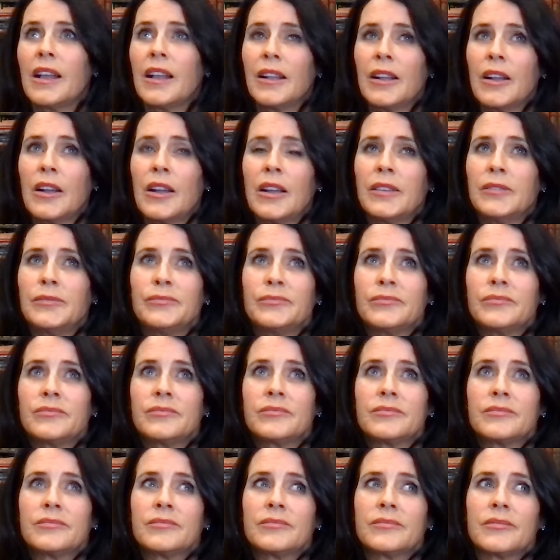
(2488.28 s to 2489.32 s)
um,
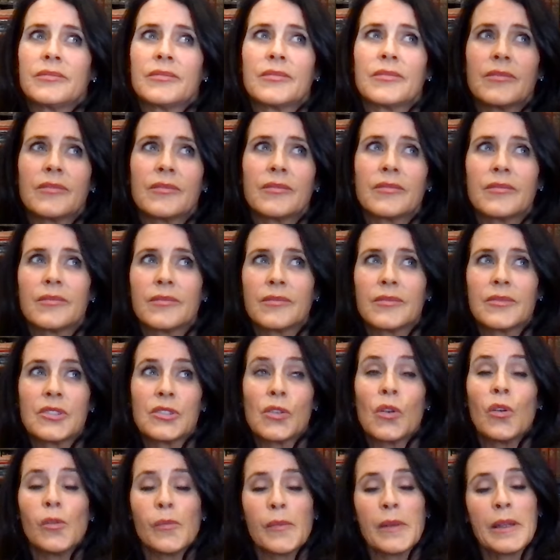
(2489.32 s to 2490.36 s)

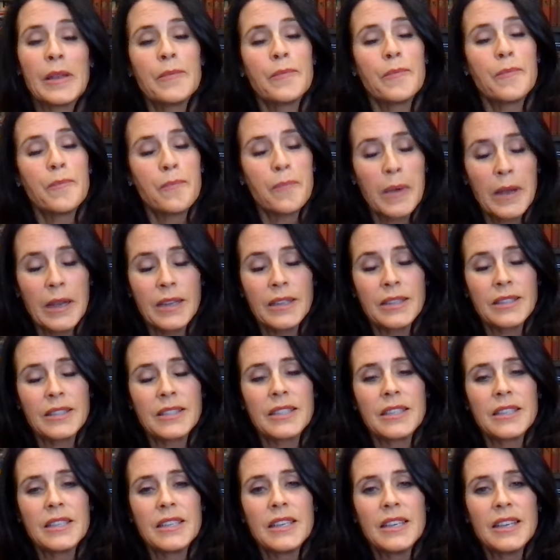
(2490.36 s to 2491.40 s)
soulmate, but
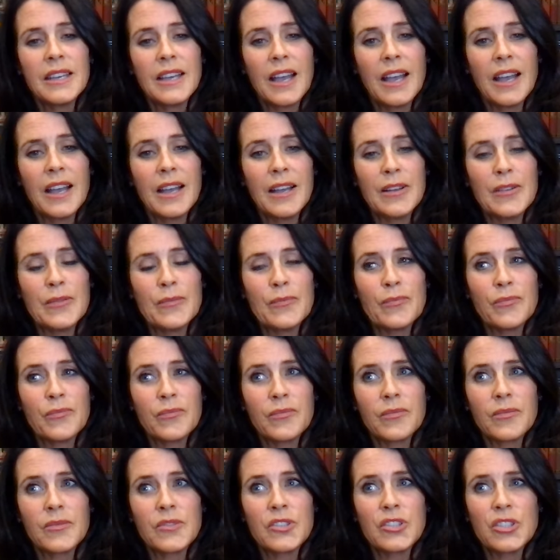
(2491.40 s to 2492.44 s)
um,
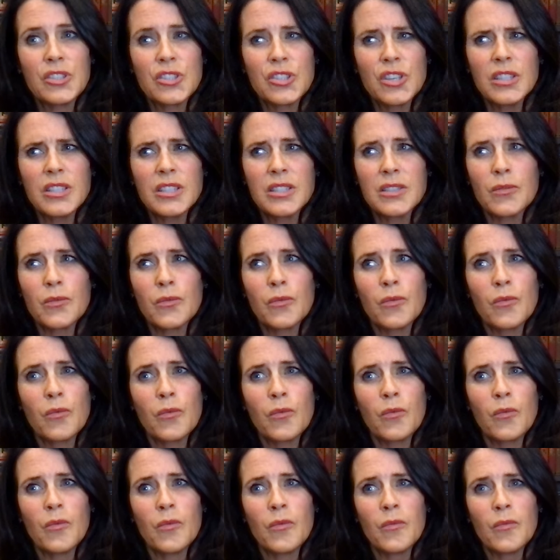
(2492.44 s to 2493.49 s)
just
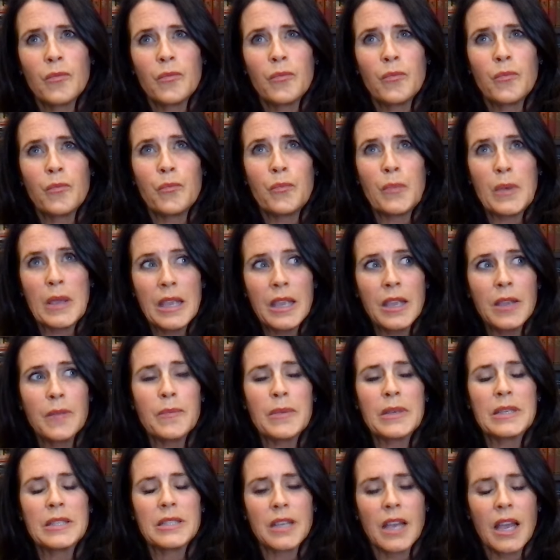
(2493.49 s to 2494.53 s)
being
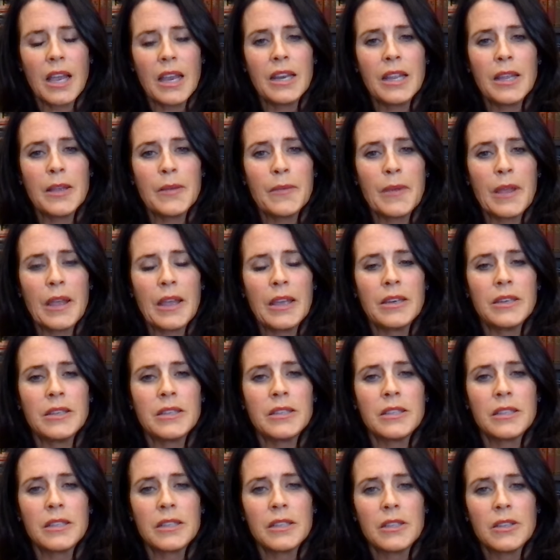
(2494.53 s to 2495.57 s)
beside him
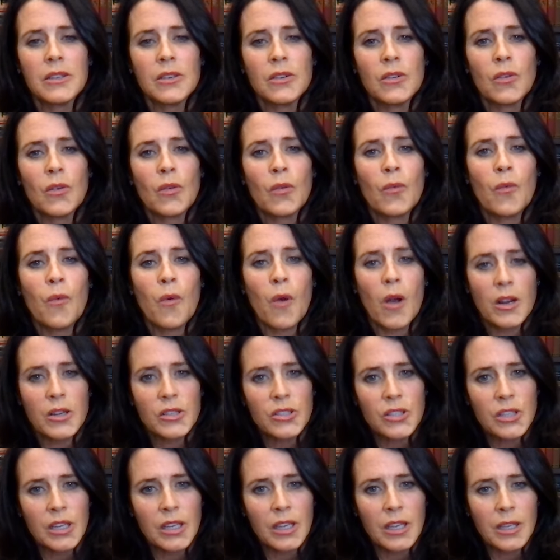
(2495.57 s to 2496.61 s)
and
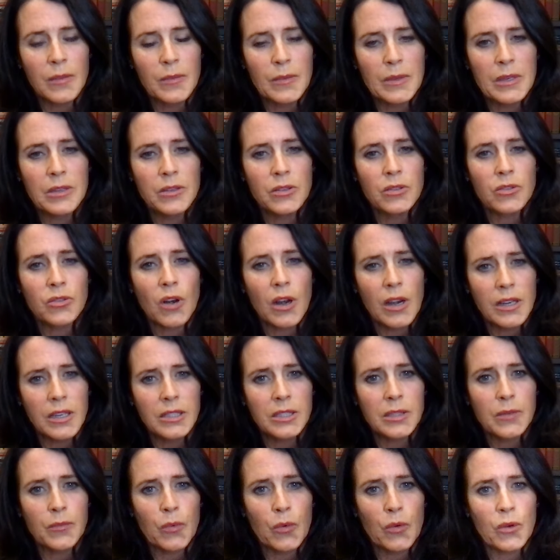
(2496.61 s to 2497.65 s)
watching him and trying to
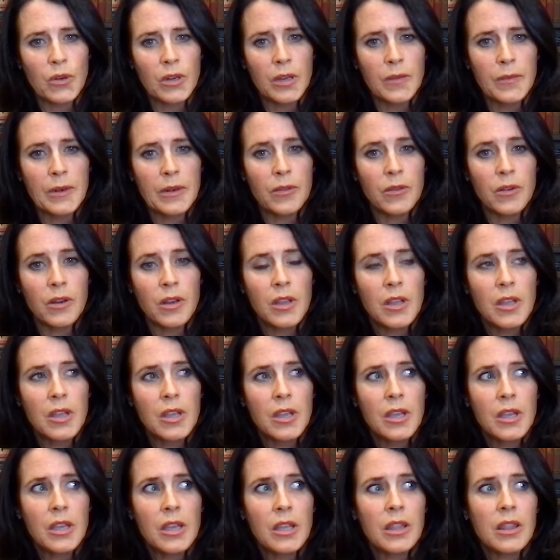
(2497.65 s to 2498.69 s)
support him
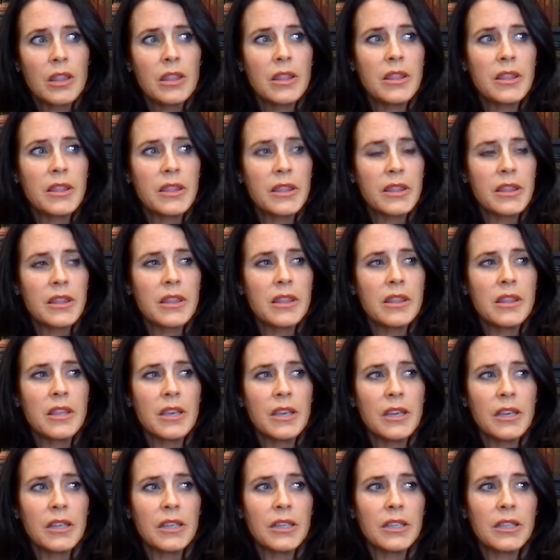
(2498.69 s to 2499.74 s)
and
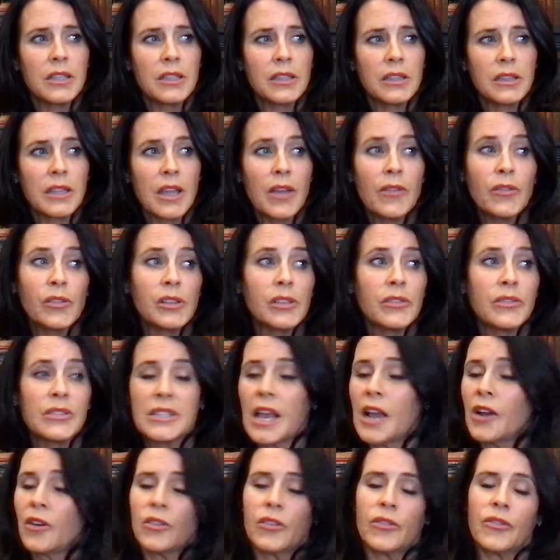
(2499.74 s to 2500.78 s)
the level of
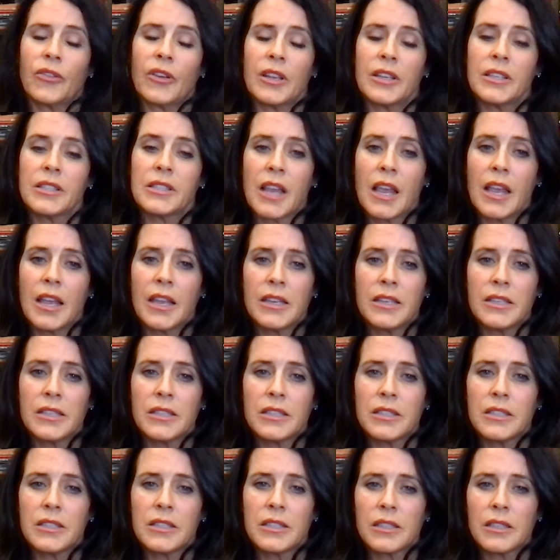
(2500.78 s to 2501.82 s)
sacrifice
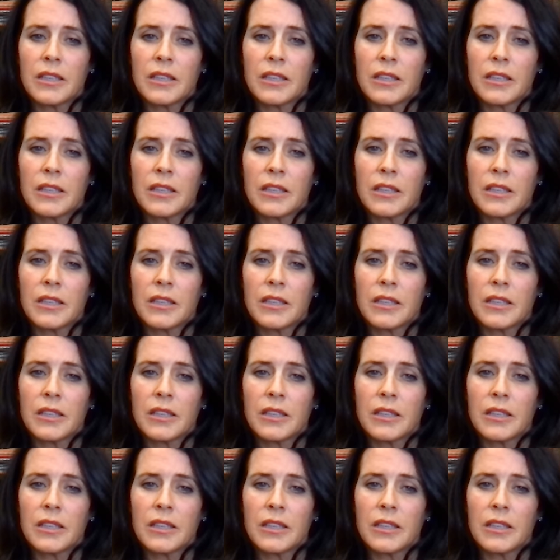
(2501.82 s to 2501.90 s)
and